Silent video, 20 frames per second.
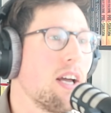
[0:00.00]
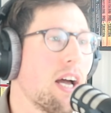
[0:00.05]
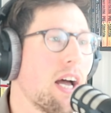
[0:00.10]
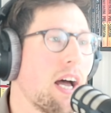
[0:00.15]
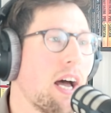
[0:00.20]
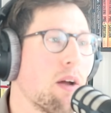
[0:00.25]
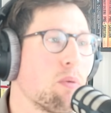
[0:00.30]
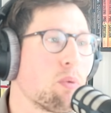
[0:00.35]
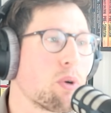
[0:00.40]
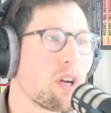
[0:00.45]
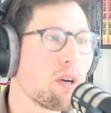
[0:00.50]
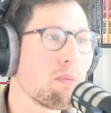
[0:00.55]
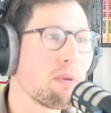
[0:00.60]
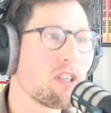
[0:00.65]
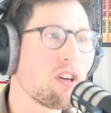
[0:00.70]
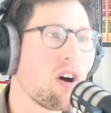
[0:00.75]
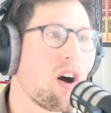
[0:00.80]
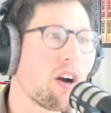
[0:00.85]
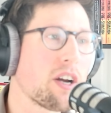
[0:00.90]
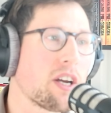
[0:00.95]
and we're going to
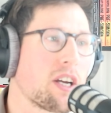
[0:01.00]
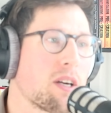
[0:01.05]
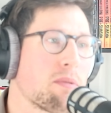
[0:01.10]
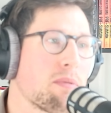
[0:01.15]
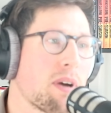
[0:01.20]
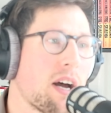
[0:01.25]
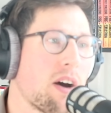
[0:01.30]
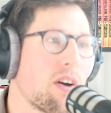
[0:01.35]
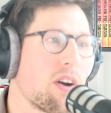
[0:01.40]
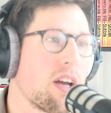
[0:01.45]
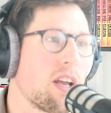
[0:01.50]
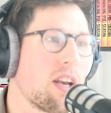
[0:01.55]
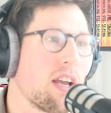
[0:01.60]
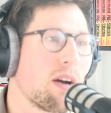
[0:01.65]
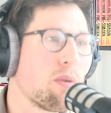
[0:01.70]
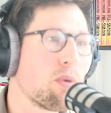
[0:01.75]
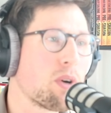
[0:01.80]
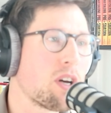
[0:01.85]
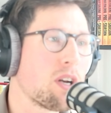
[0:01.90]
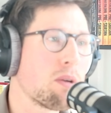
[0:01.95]
be talking about it,
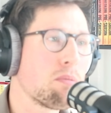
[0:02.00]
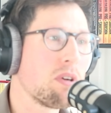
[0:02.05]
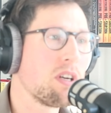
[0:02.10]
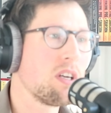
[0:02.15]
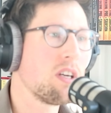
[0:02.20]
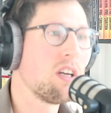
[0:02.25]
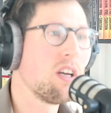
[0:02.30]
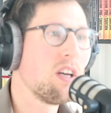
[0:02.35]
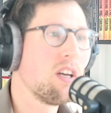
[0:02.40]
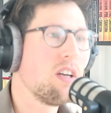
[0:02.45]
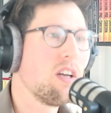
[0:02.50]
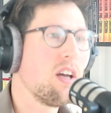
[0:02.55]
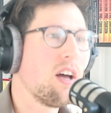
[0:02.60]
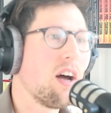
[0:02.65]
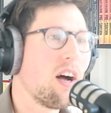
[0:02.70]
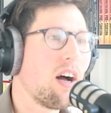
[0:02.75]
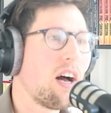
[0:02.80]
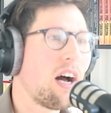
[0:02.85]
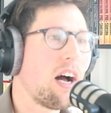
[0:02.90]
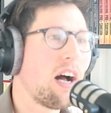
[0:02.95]
and we're going to be
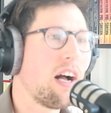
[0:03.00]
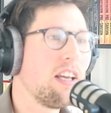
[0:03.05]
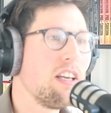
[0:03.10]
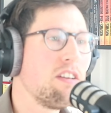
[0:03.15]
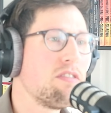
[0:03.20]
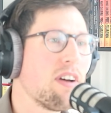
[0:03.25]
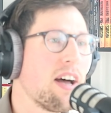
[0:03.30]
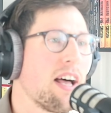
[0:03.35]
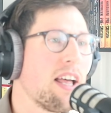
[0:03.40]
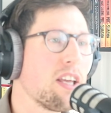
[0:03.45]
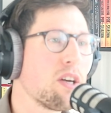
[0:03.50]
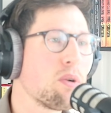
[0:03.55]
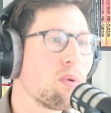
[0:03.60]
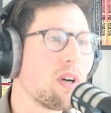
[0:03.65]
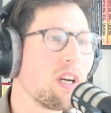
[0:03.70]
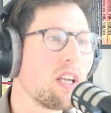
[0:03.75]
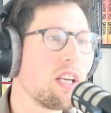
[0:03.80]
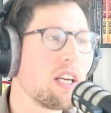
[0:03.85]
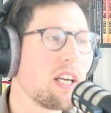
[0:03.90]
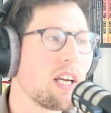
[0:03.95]

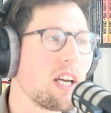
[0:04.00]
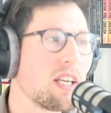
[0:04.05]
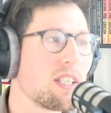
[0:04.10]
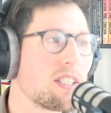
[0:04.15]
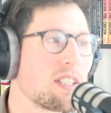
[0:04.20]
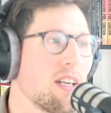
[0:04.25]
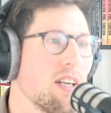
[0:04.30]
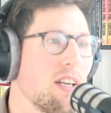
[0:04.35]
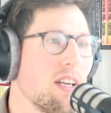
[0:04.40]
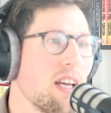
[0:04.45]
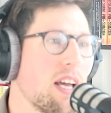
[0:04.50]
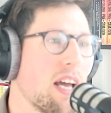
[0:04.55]
evaluating it,